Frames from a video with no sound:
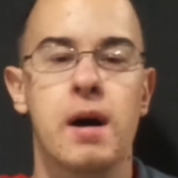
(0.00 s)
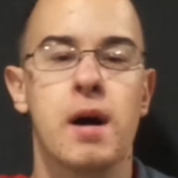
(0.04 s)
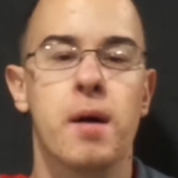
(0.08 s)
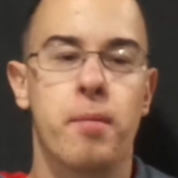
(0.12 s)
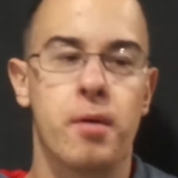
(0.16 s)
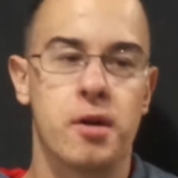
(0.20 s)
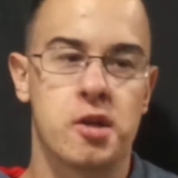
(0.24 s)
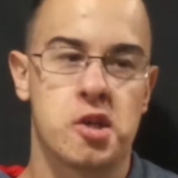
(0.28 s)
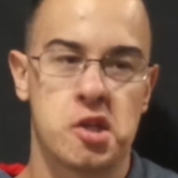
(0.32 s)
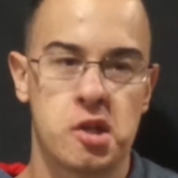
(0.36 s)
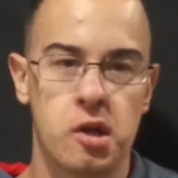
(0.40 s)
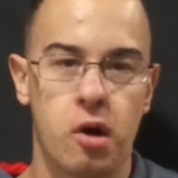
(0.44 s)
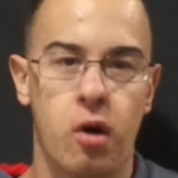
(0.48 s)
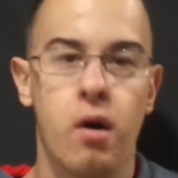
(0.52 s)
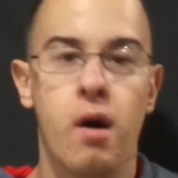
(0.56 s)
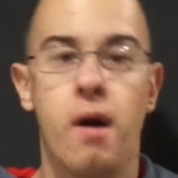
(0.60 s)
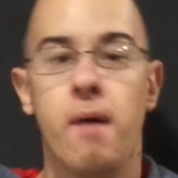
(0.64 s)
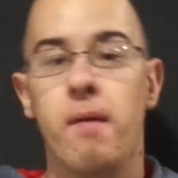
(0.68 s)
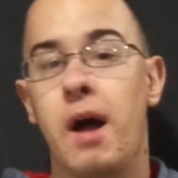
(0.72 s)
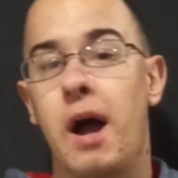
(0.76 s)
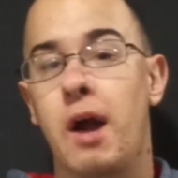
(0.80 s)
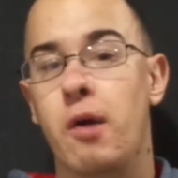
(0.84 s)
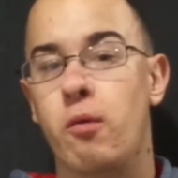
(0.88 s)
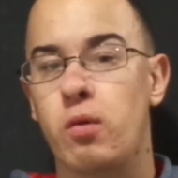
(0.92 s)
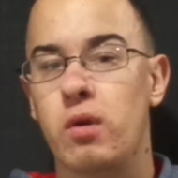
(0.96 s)
But still,
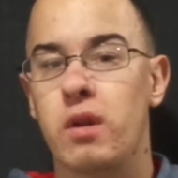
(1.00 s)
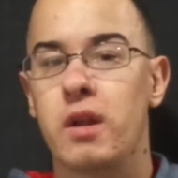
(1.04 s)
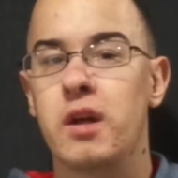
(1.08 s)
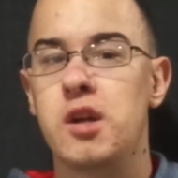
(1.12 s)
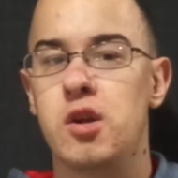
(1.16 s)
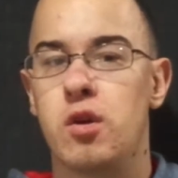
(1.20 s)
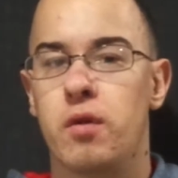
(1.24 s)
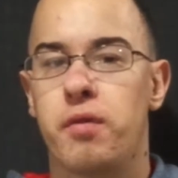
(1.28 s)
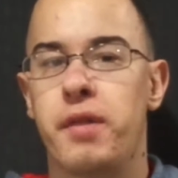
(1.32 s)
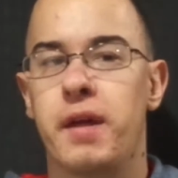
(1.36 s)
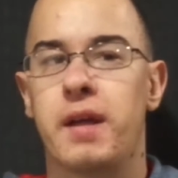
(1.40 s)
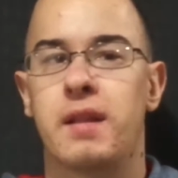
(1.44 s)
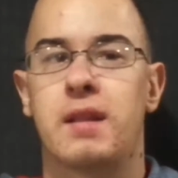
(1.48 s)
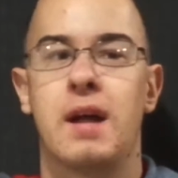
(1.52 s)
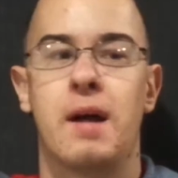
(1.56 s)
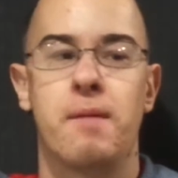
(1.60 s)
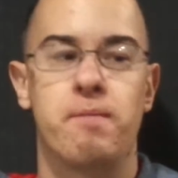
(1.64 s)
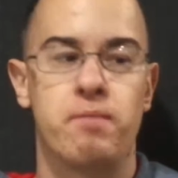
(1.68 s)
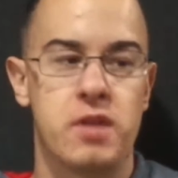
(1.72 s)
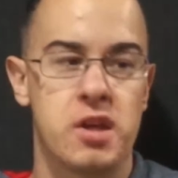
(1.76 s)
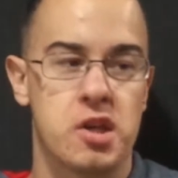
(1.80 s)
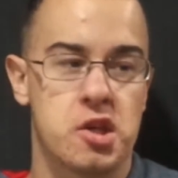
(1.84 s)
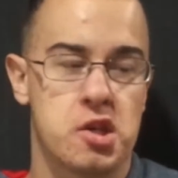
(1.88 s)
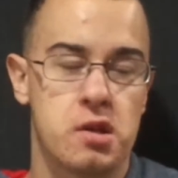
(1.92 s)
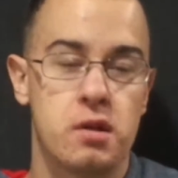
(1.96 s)
I really do think
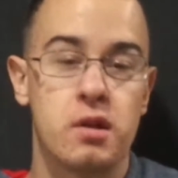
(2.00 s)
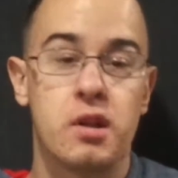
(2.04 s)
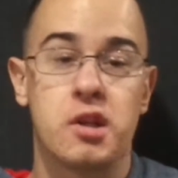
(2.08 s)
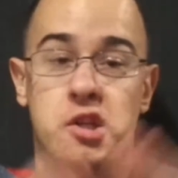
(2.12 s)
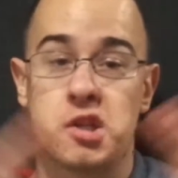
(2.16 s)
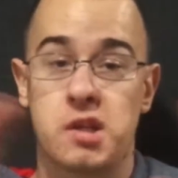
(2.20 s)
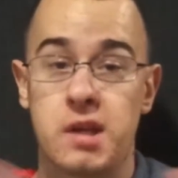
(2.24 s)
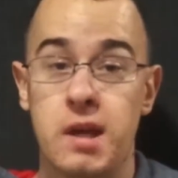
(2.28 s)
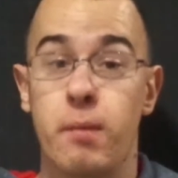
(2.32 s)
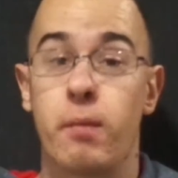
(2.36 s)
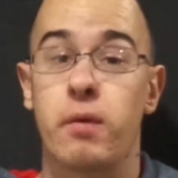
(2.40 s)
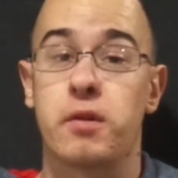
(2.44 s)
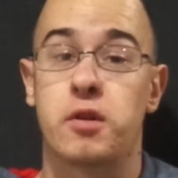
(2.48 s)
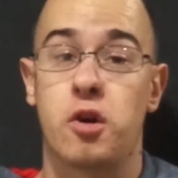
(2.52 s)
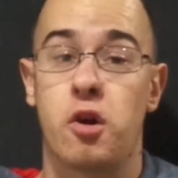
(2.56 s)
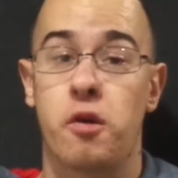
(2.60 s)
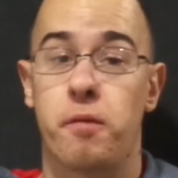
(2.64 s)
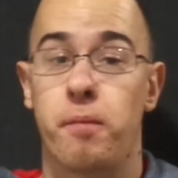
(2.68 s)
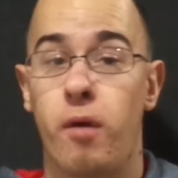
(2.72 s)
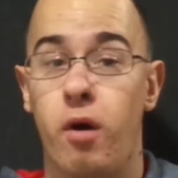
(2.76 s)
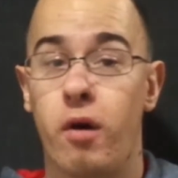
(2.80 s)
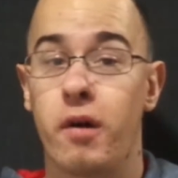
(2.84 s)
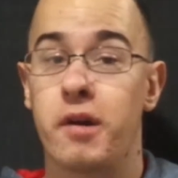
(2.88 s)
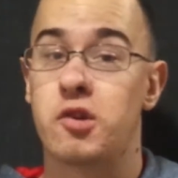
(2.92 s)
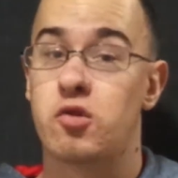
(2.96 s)
that this this scene with Darth
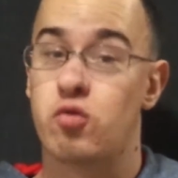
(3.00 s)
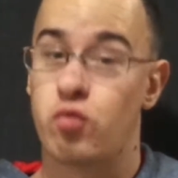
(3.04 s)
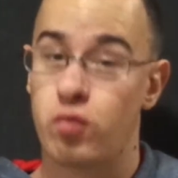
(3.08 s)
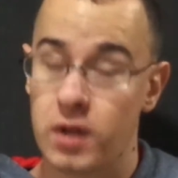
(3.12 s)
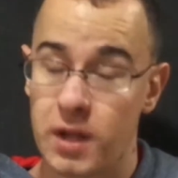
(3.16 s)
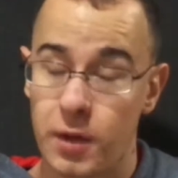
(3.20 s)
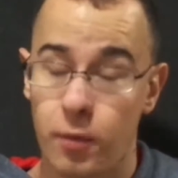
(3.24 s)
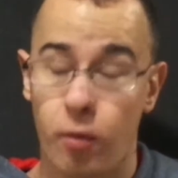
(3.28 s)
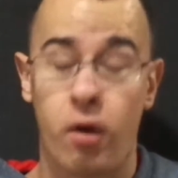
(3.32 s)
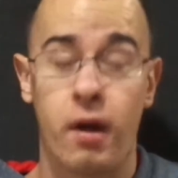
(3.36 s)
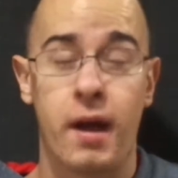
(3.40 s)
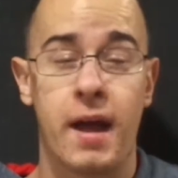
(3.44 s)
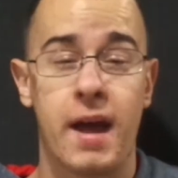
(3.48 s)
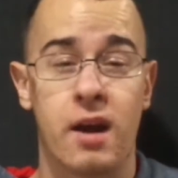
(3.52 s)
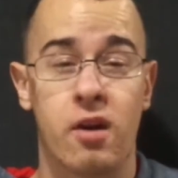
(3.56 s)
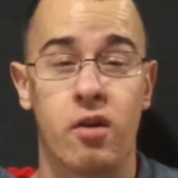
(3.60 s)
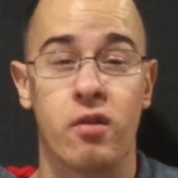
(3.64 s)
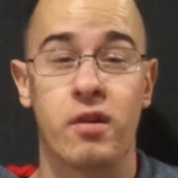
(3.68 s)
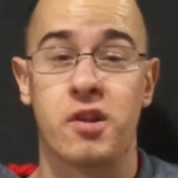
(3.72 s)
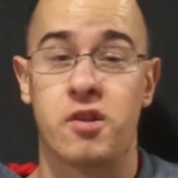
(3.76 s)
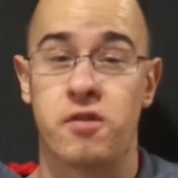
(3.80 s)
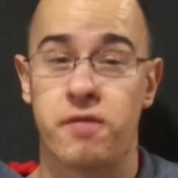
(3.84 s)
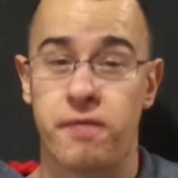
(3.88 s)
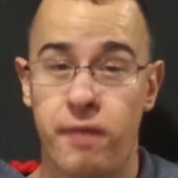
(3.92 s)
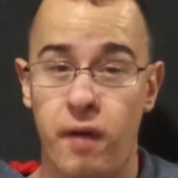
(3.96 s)
Maul is really well handled.
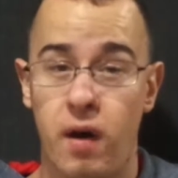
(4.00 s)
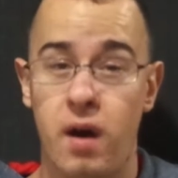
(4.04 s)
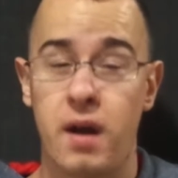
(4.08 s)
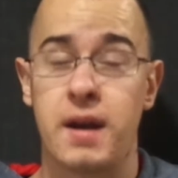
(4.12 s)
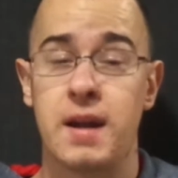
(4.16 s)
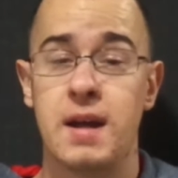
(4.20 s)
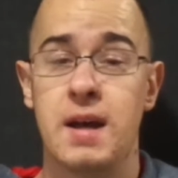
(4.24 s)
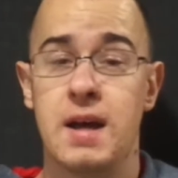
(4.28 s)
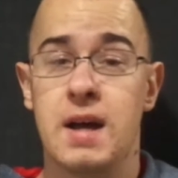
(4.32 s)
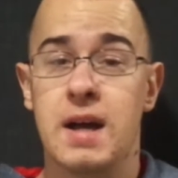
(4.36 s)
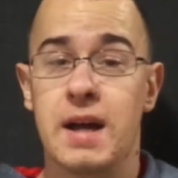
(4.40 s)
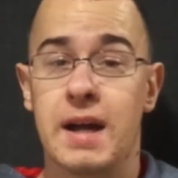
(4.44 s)
It's fun.